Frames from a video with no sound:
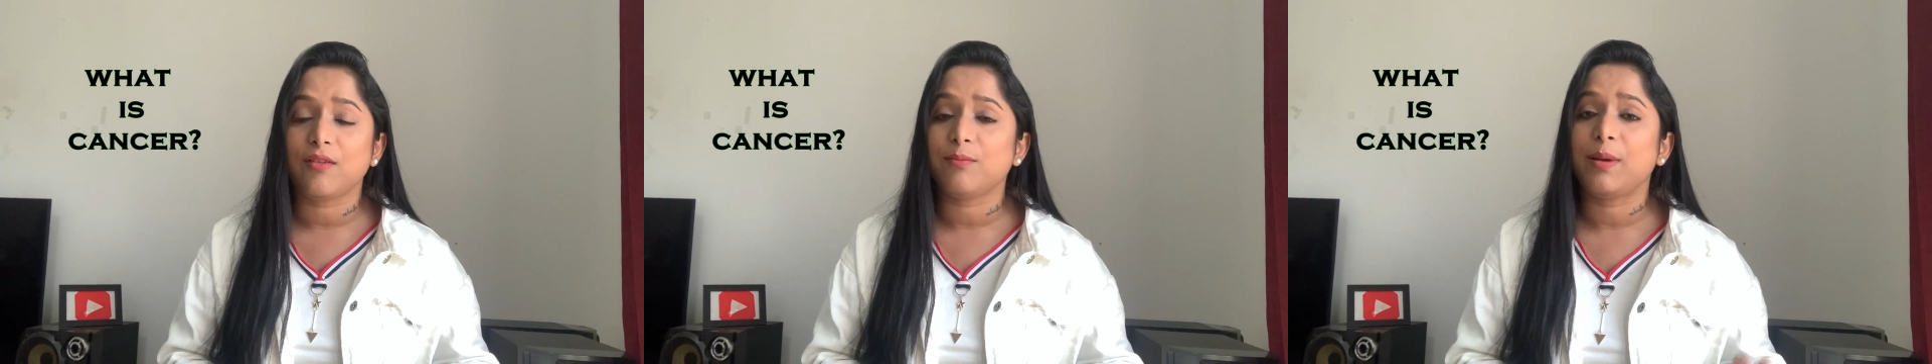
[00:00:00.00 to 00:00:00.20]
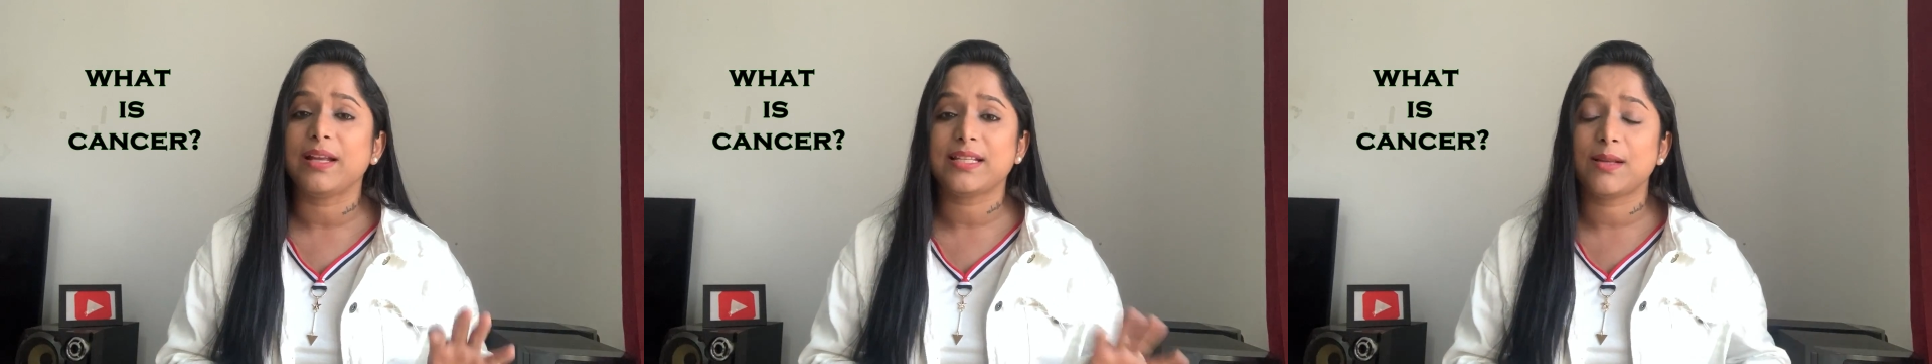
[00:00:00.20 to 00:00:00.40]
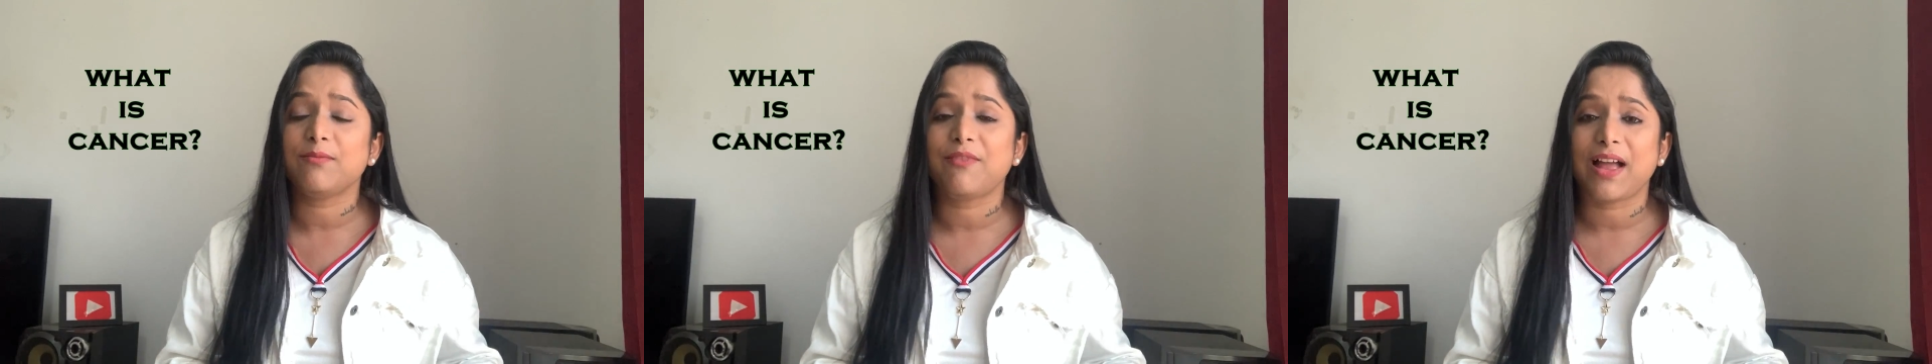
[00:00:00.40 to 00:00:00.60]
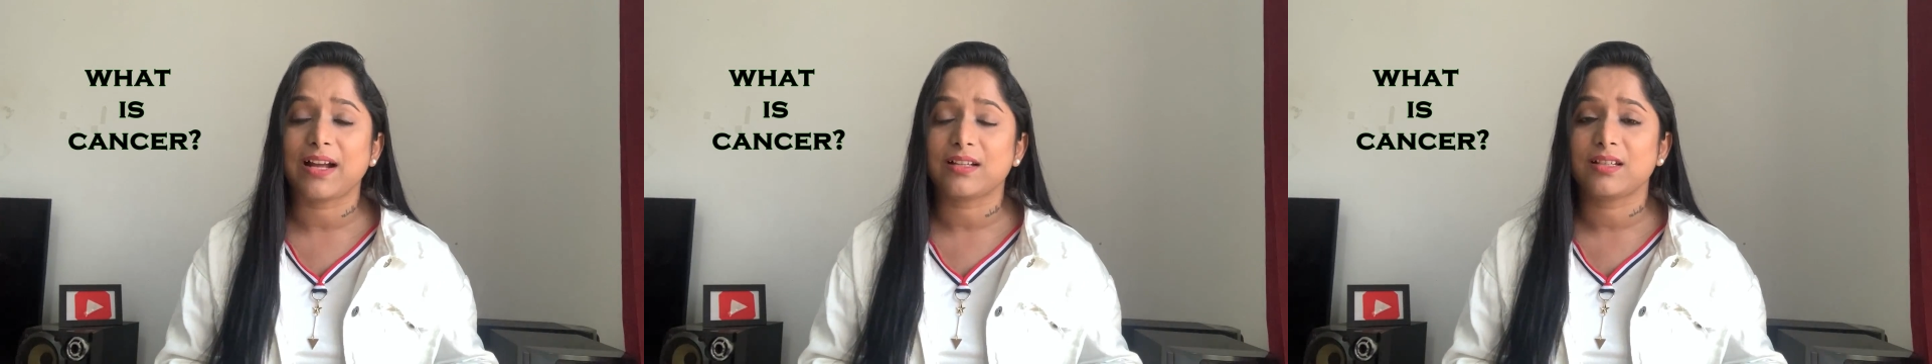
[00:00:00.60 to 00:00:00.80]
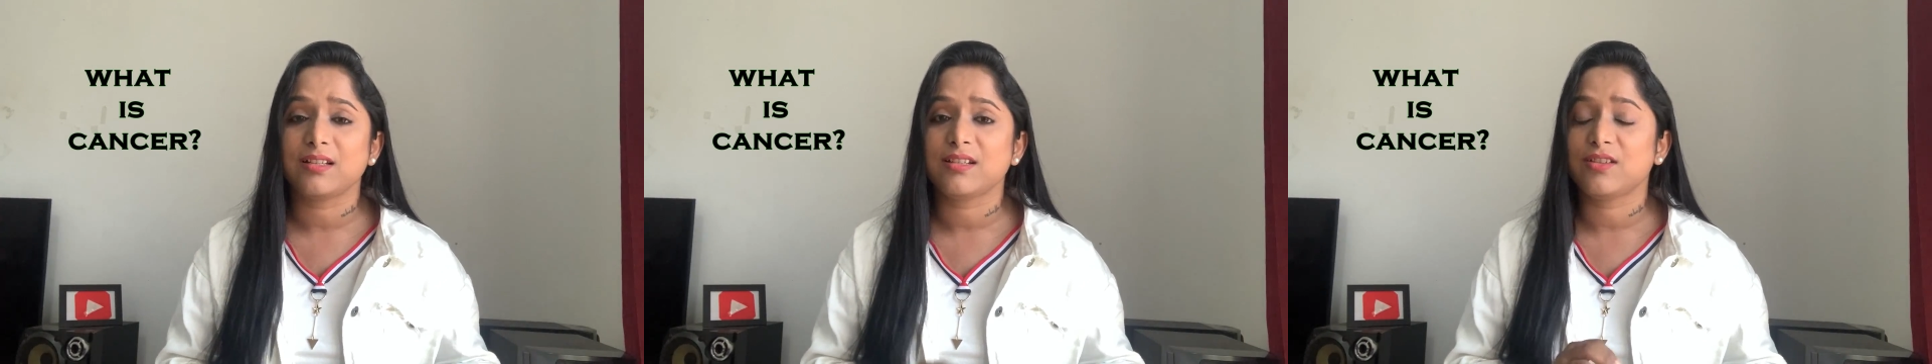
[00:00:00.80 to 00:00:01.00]
by some
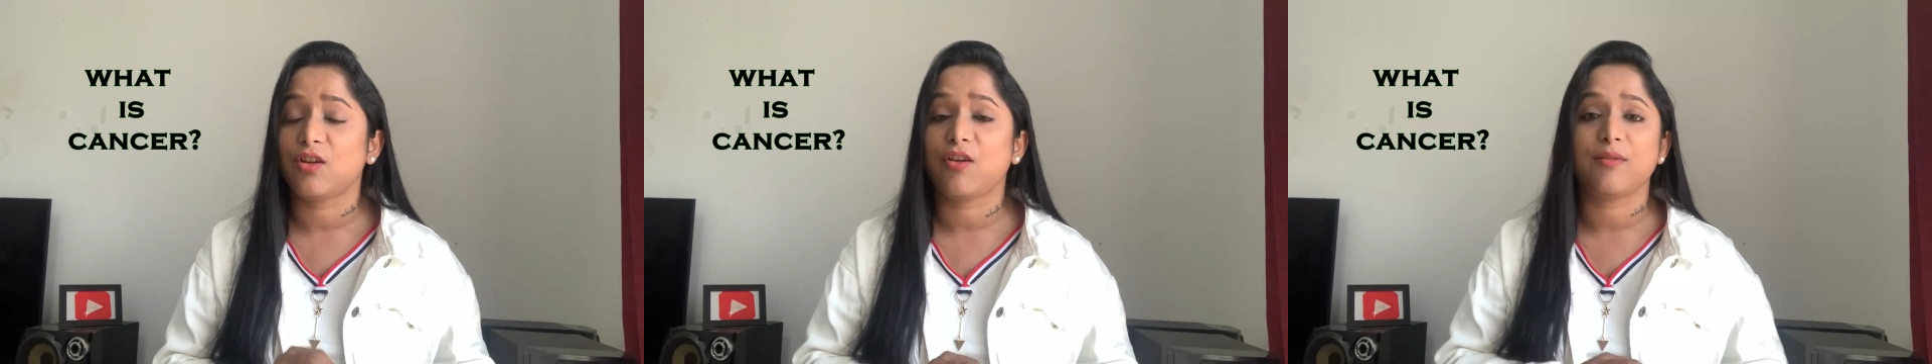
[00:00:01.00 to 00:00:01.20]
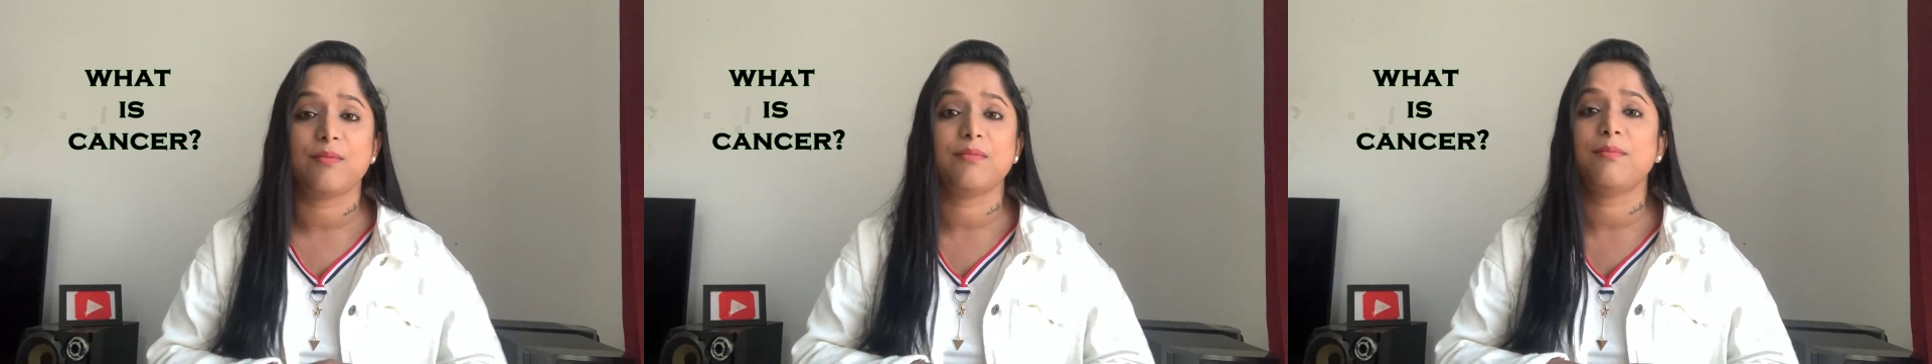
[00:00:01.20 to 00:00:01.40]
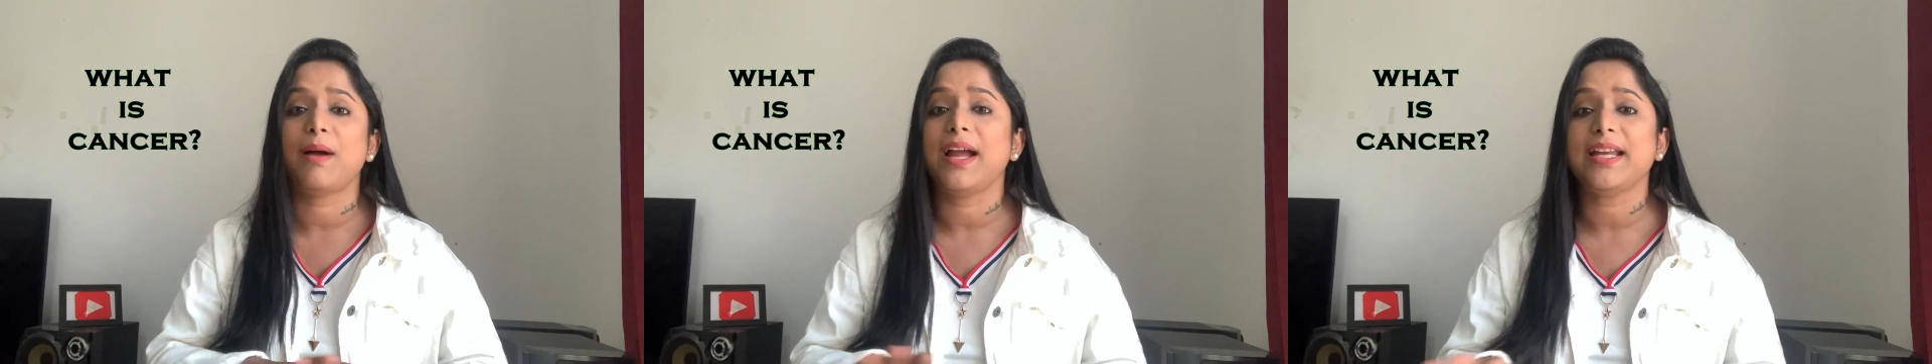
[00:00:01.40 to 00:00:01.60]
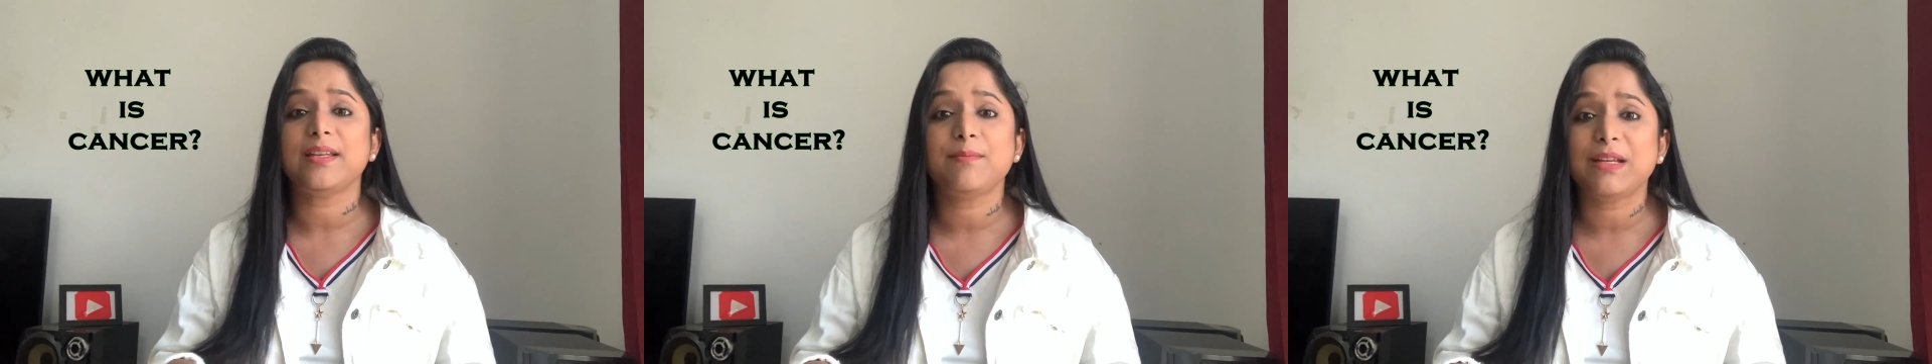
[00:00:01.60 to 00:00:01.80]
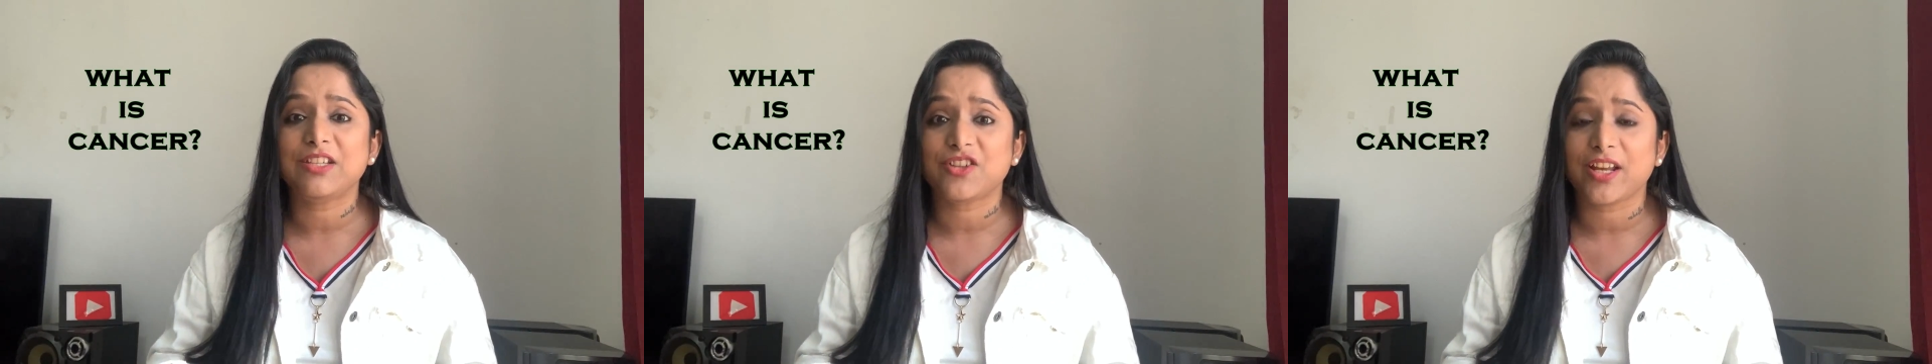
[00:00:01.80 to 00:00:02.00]
factors or might
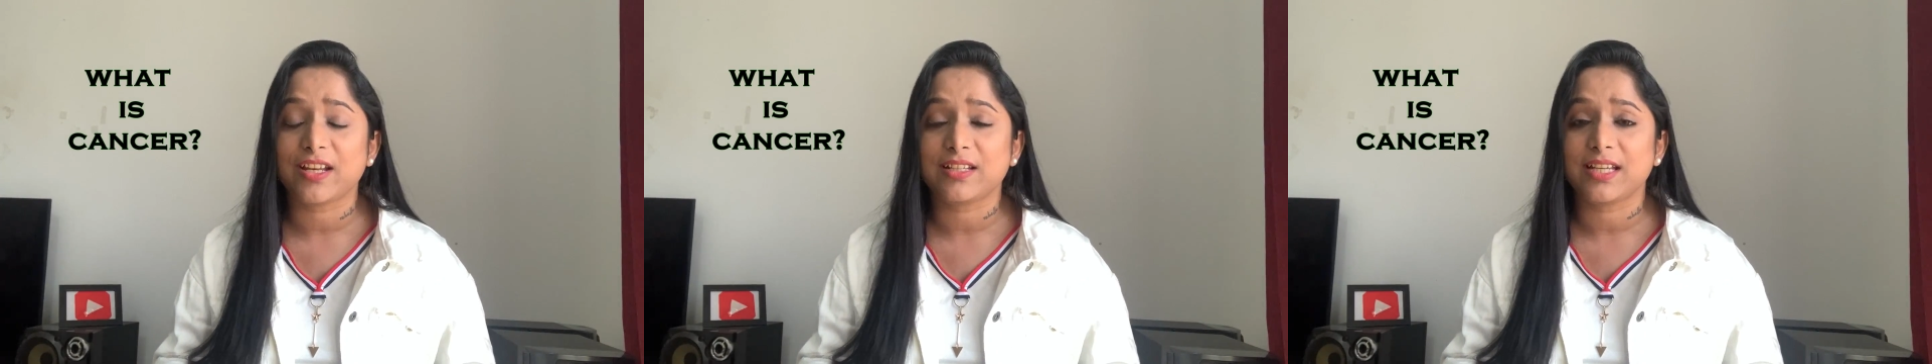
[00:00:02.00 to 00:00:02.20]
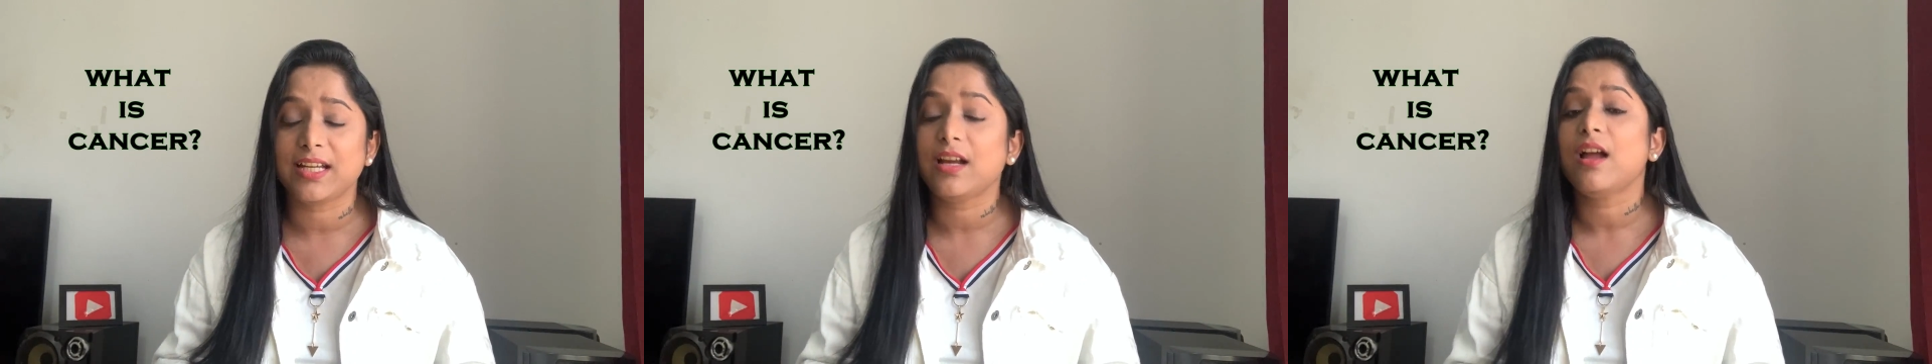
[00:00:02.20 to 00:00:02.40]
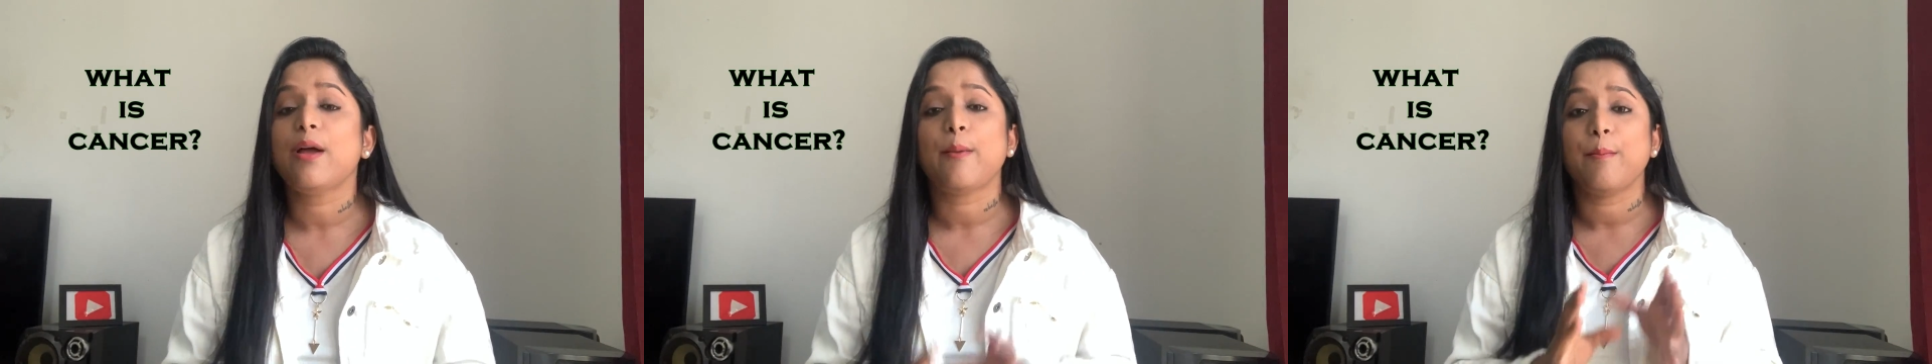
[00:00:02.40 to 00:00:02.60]
be genetic,